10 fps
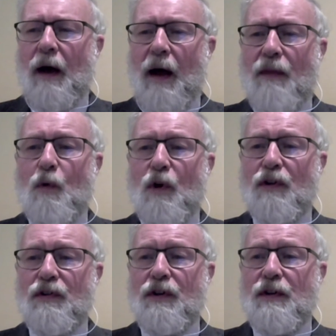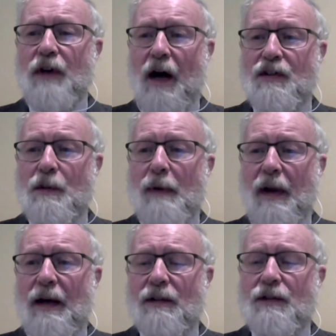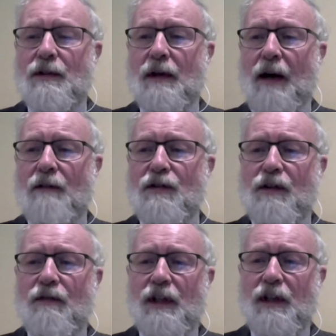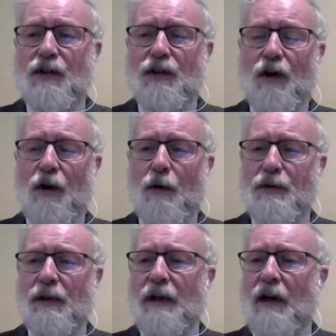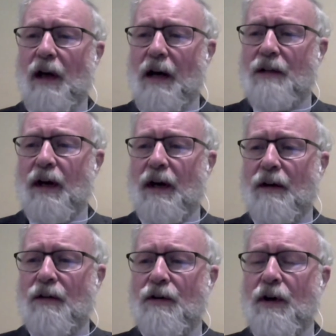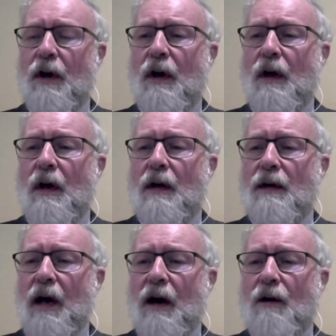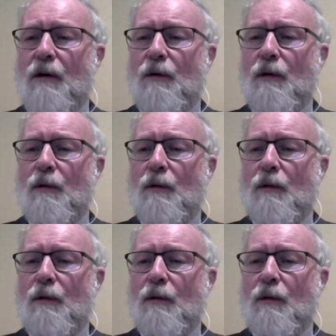and the world is a nicer place. one hundred seventy years ago, it was a little ice age. Now,